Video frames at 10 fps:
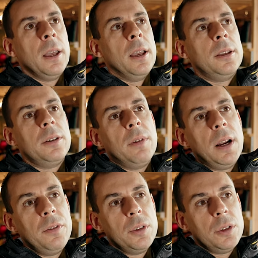Is it
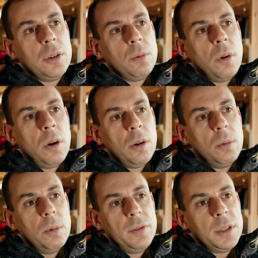relevant to what
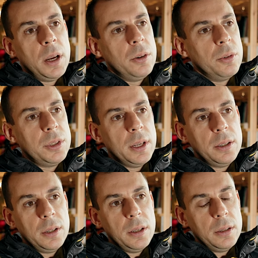we've done or said
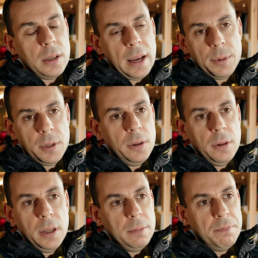since?
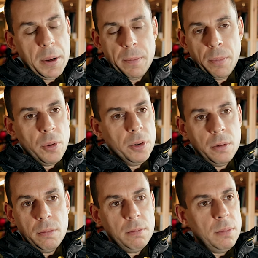Absolutely. But Bourne
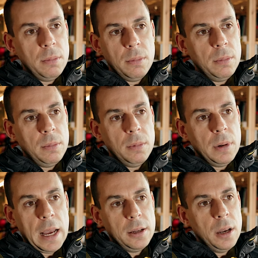
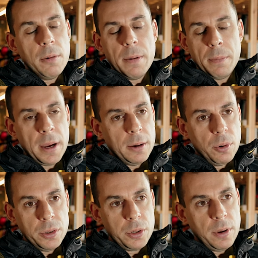had no impact
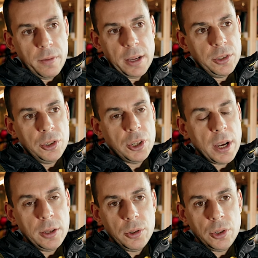whatsoever. It hasn't
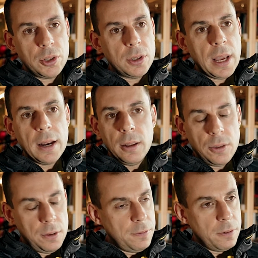changed
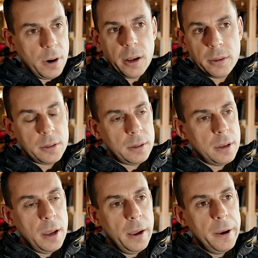anything for us.
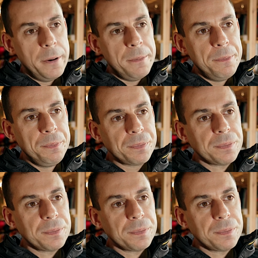I